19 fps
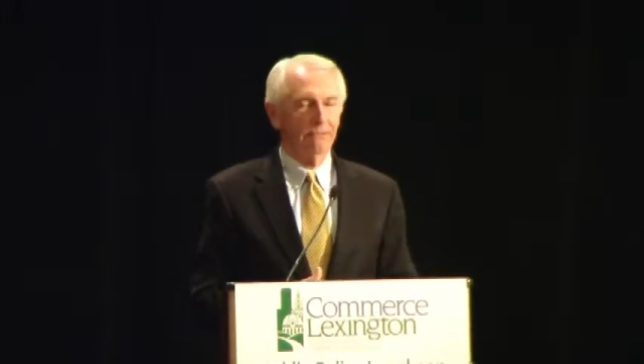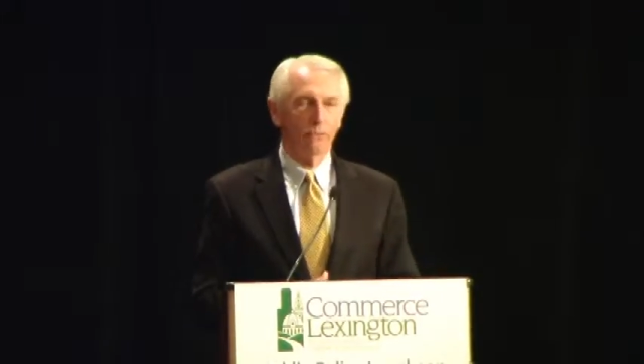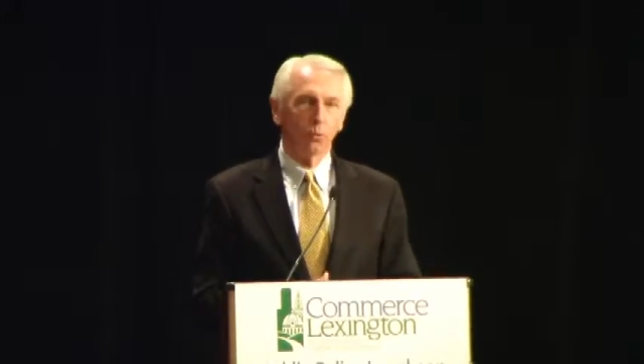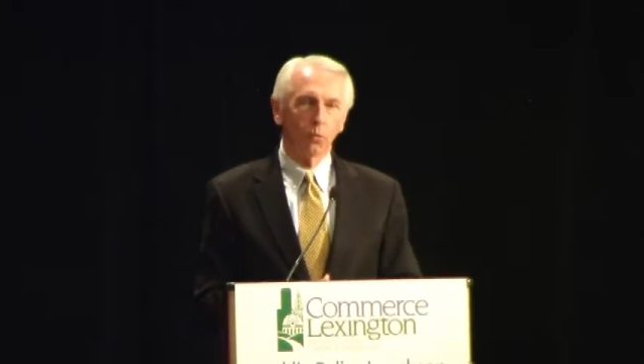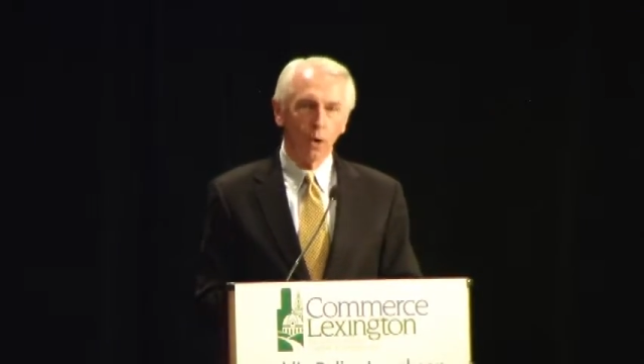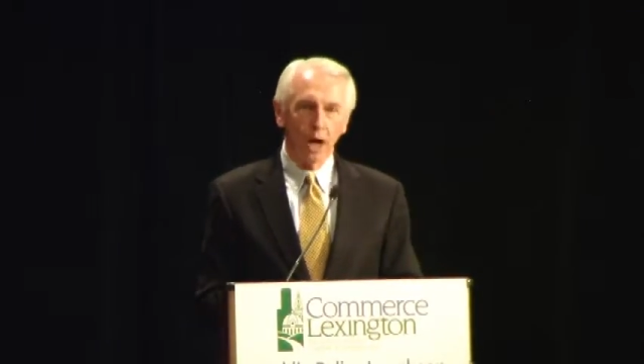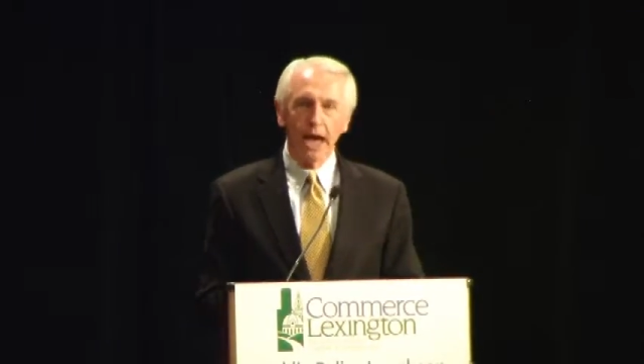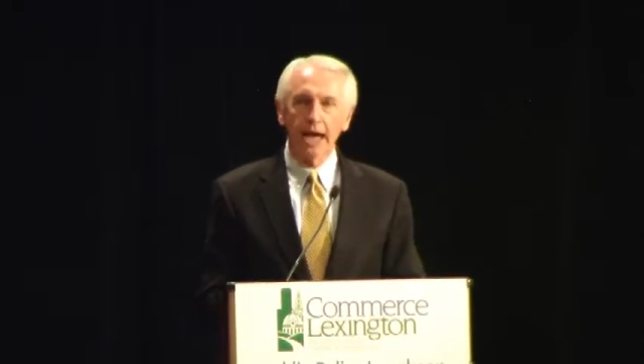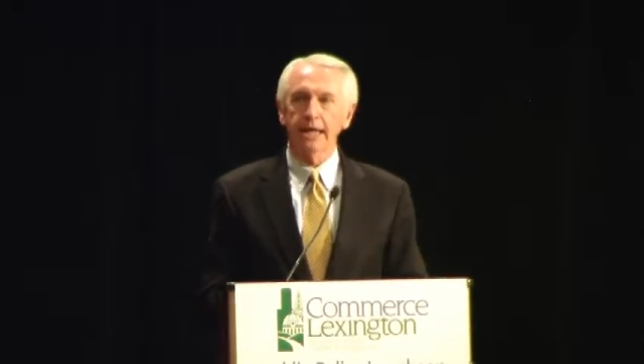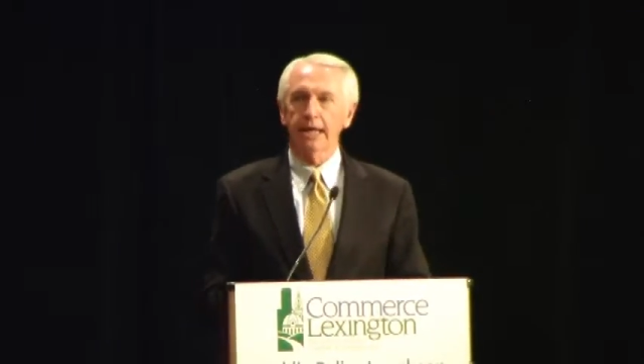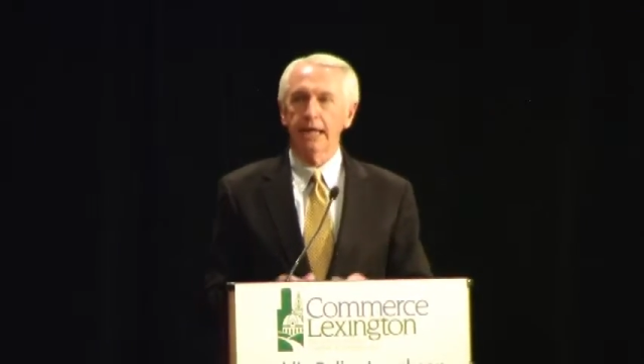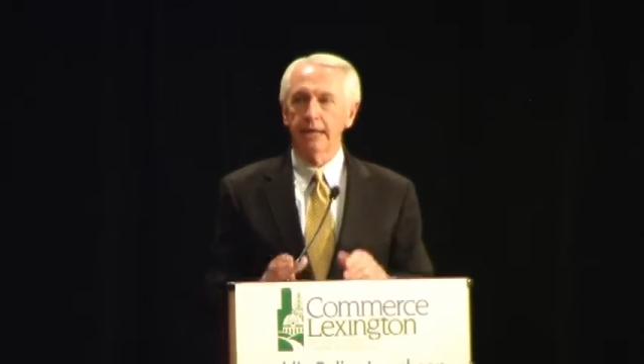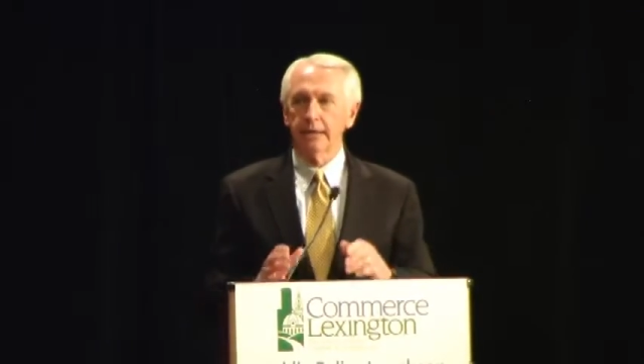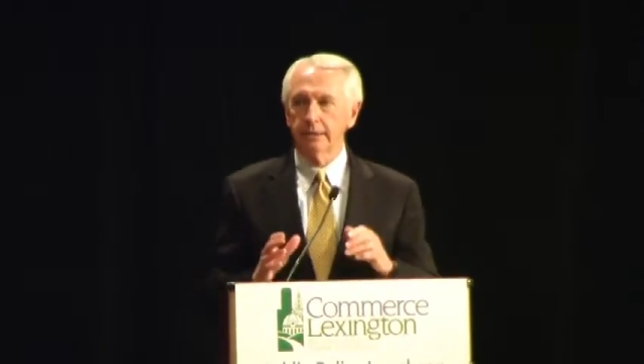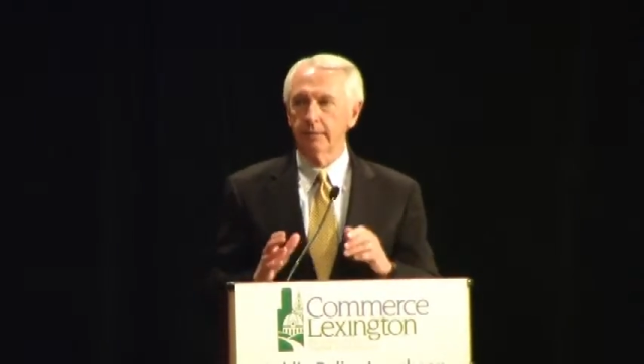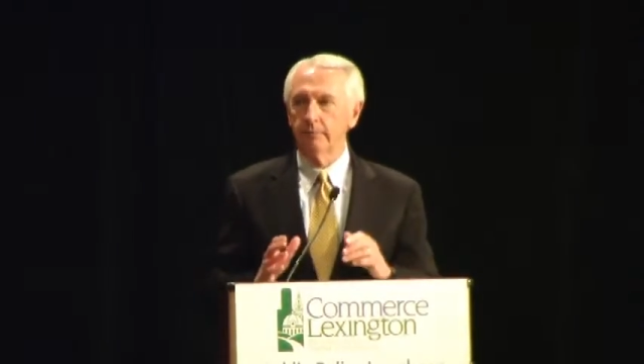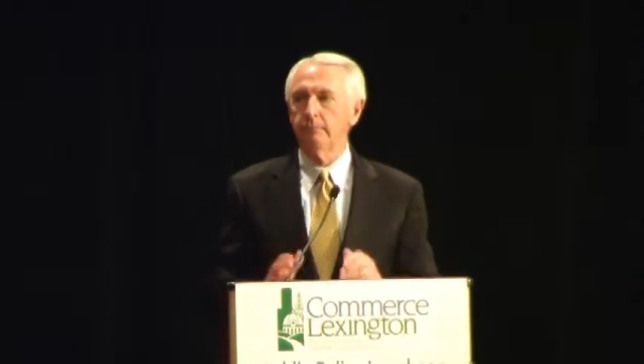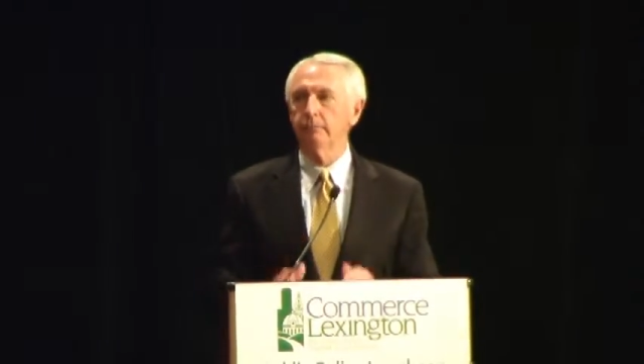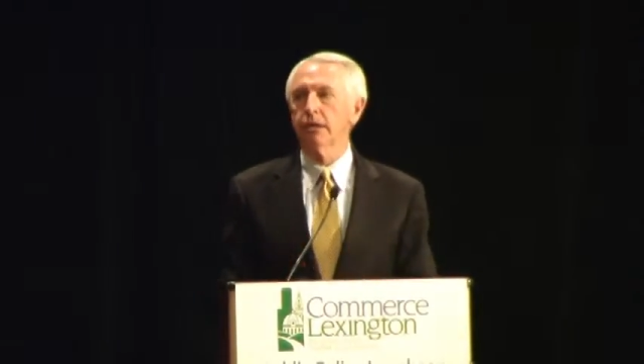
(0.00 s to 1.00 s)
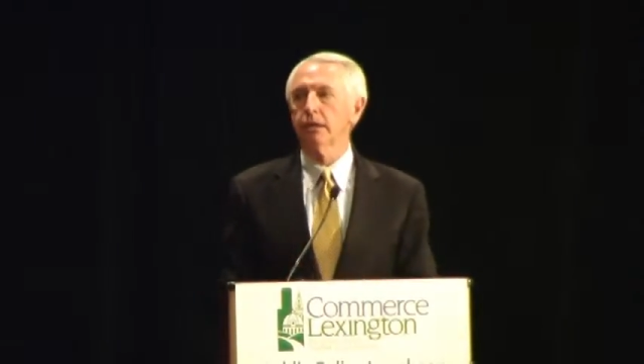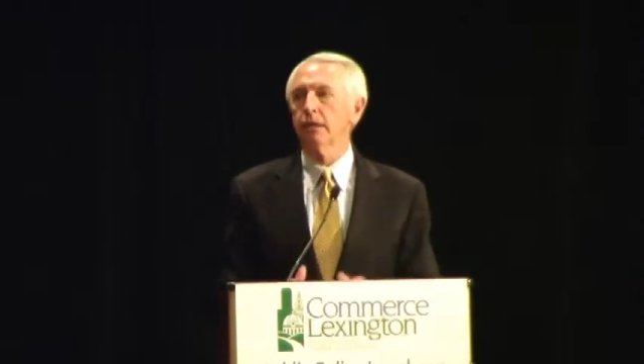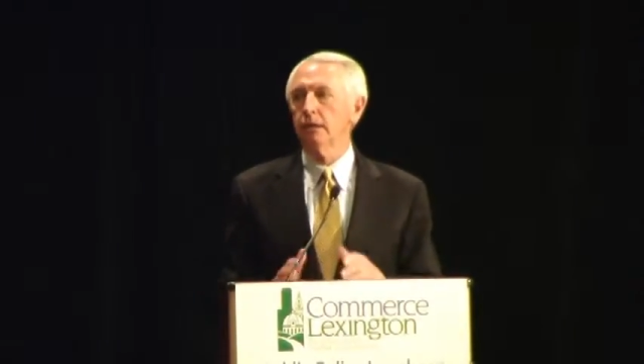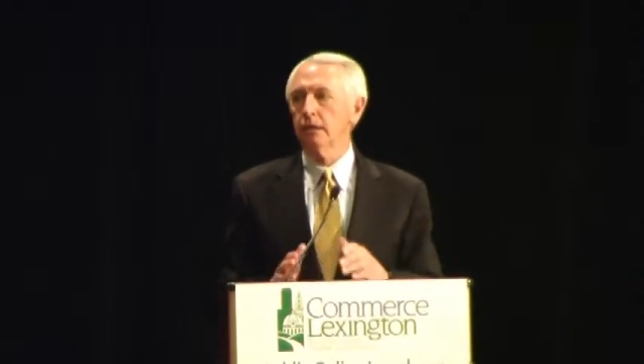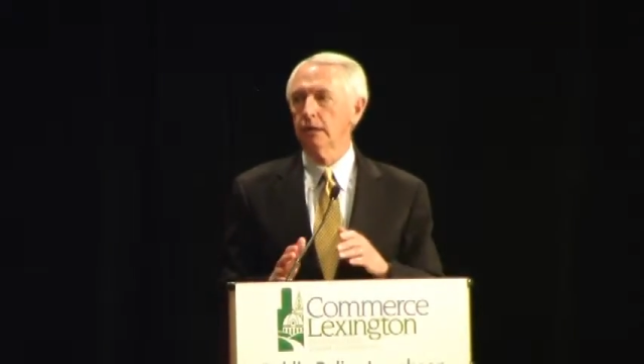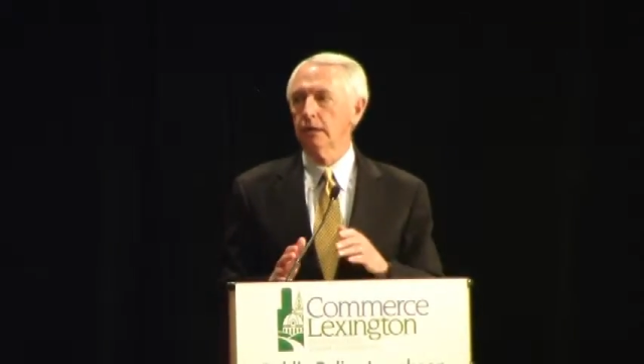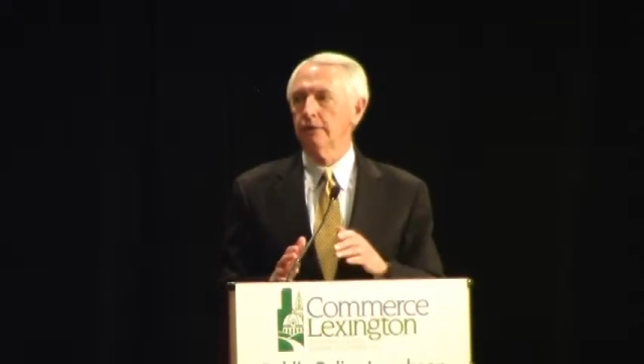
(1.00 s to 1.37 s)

right in the middle